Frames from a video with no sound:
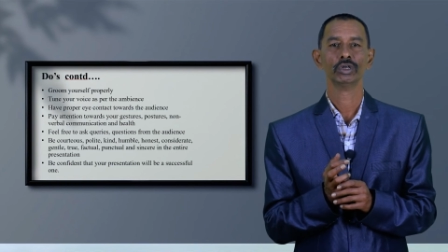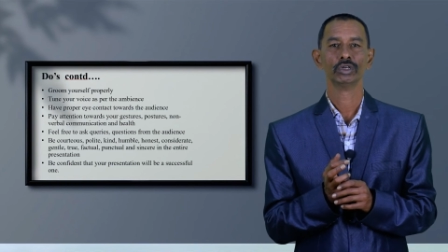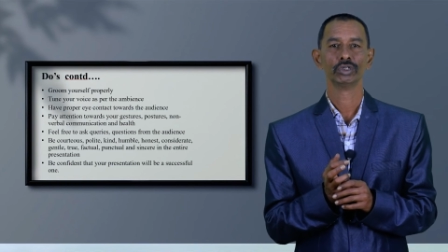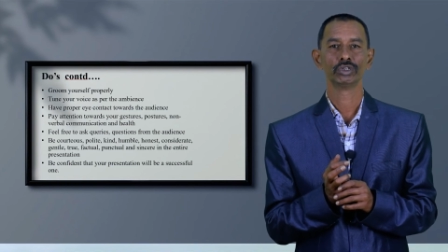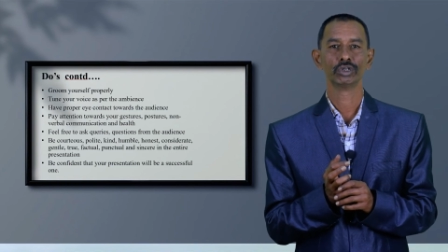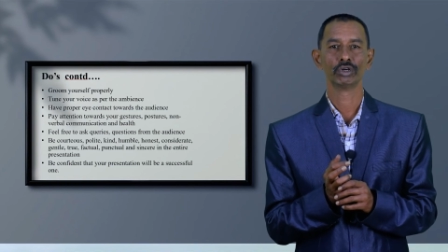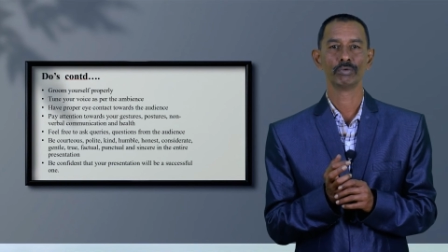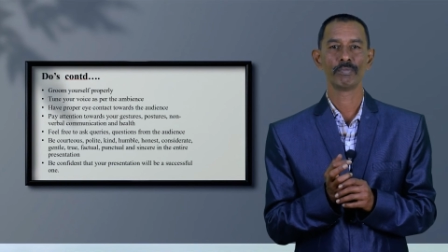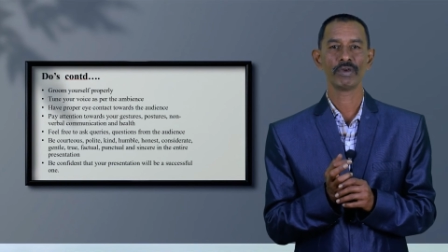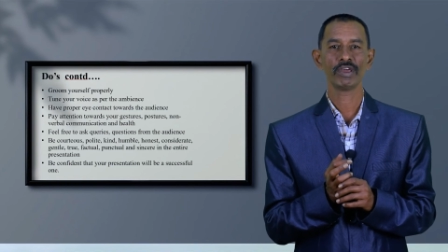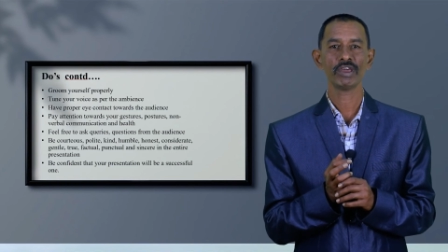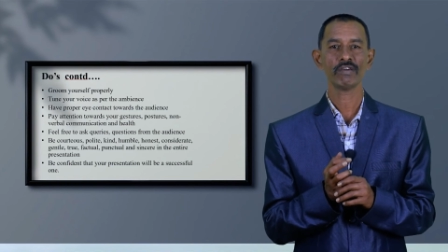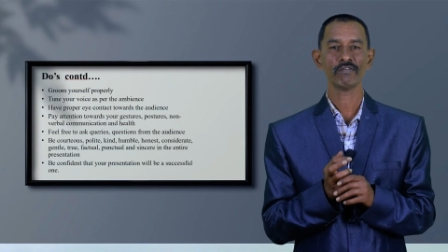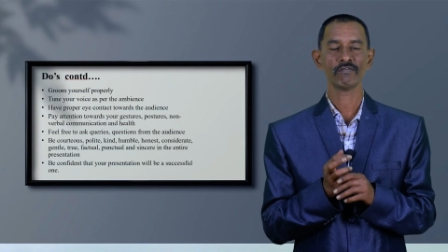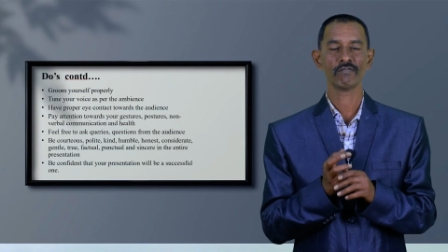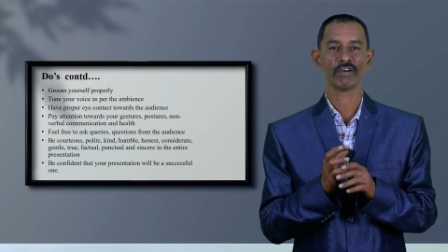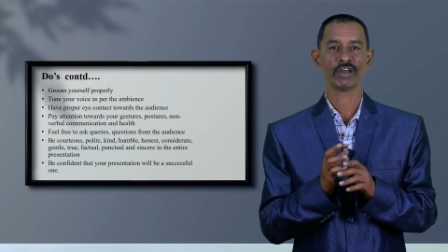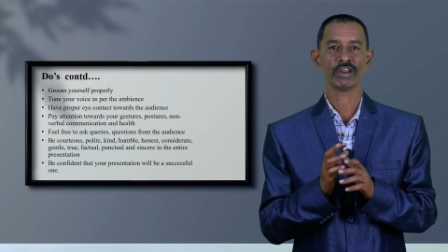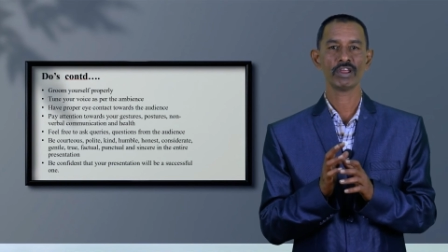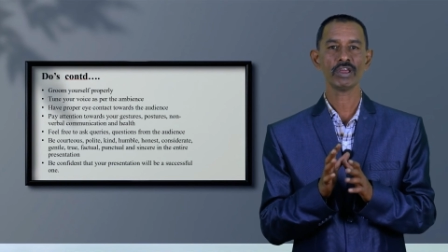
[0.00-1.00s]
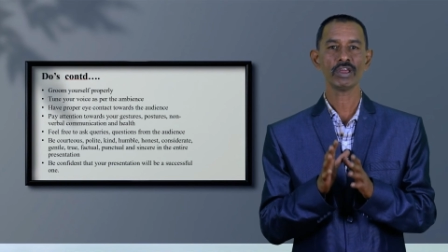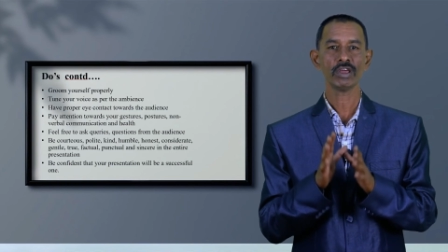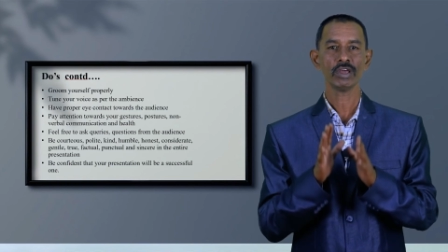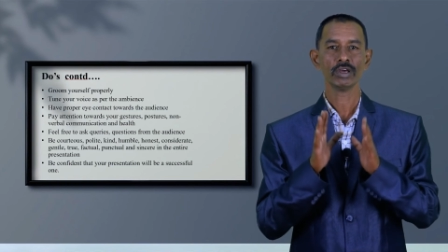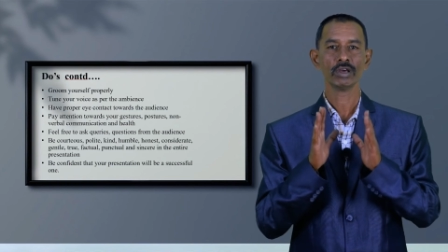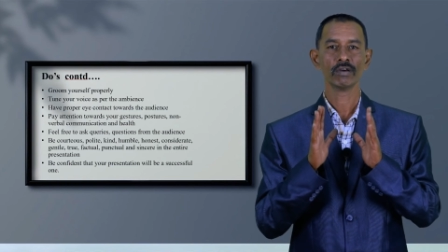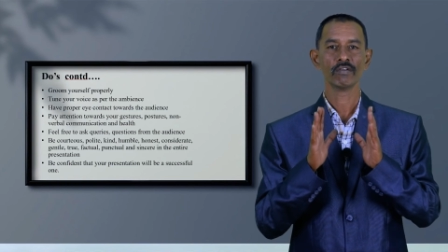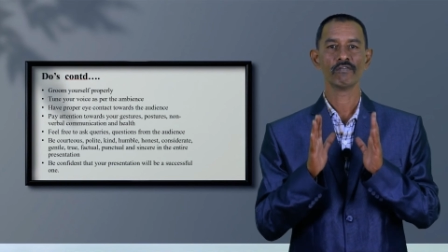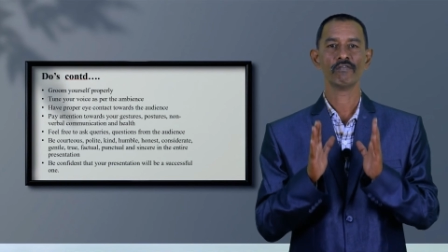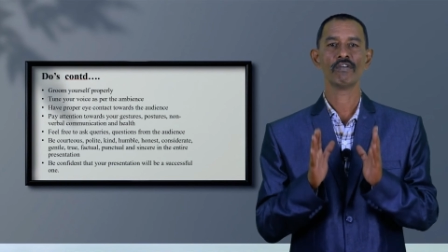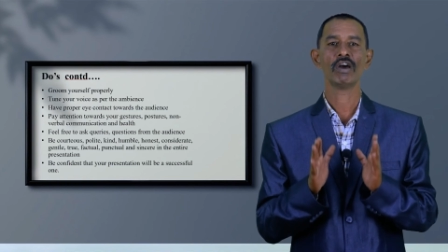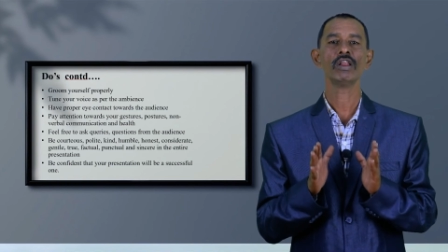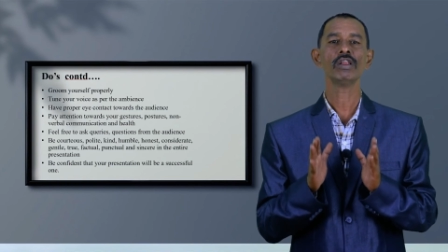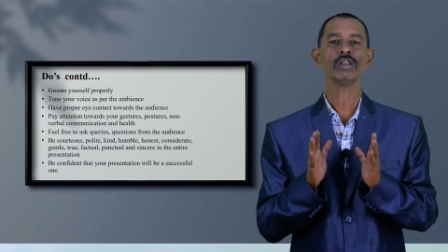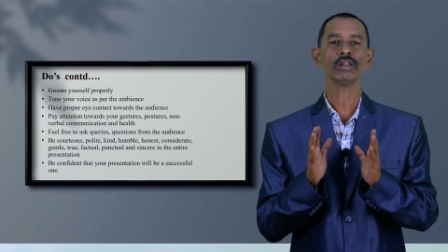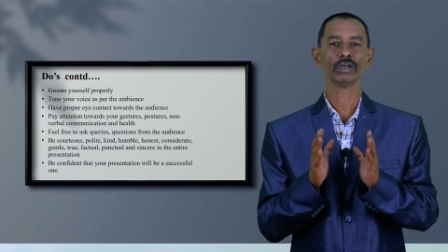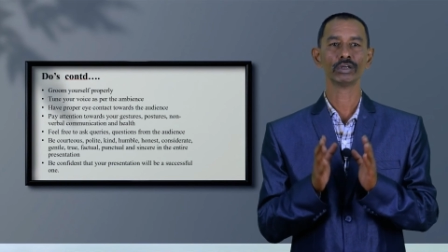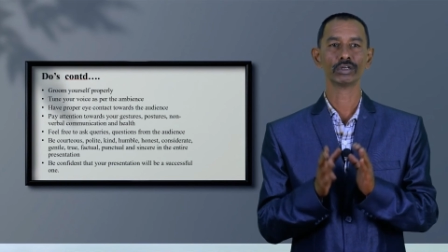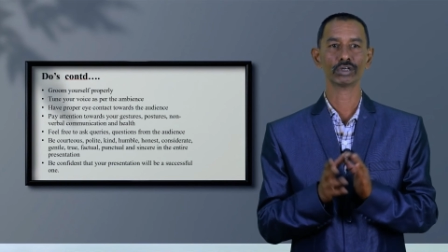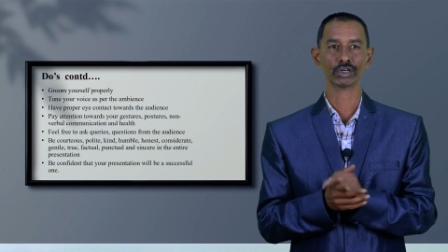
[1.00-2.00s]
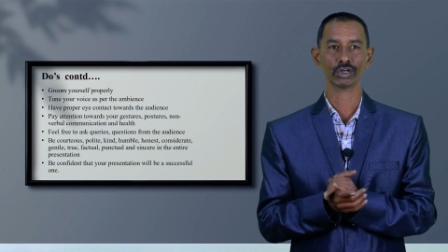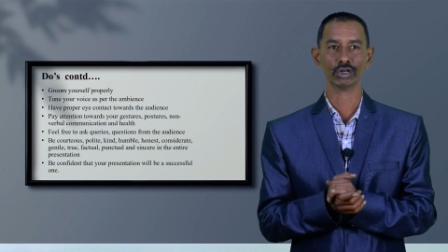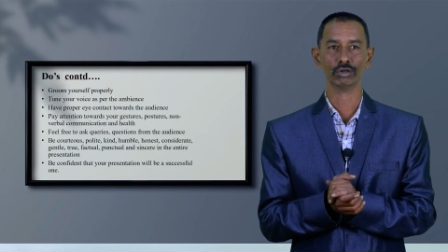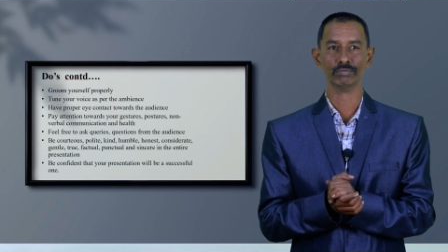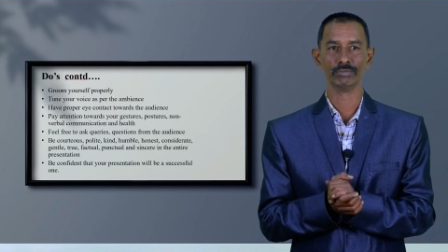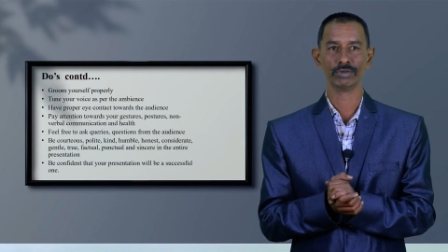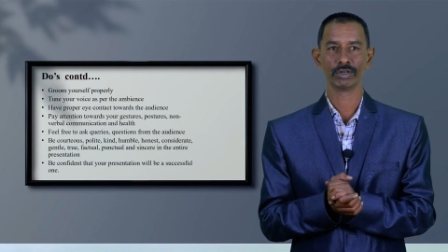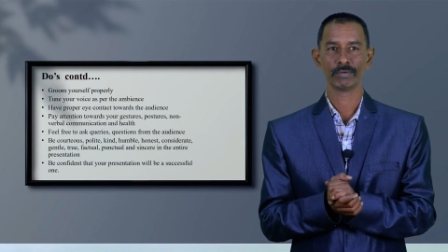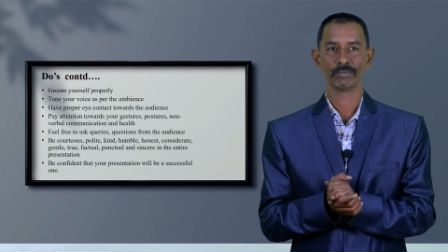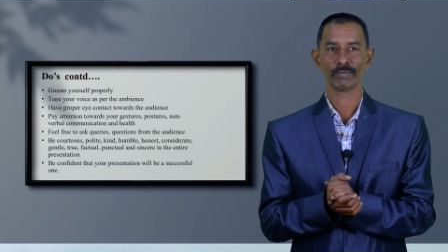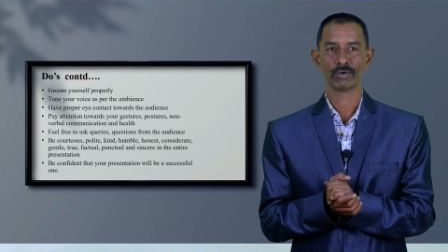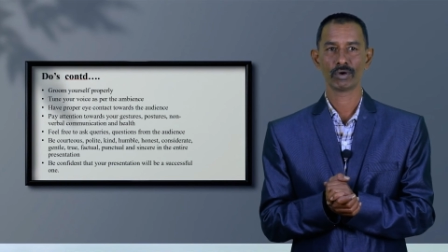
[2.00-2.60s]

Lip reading: should be very well groomed.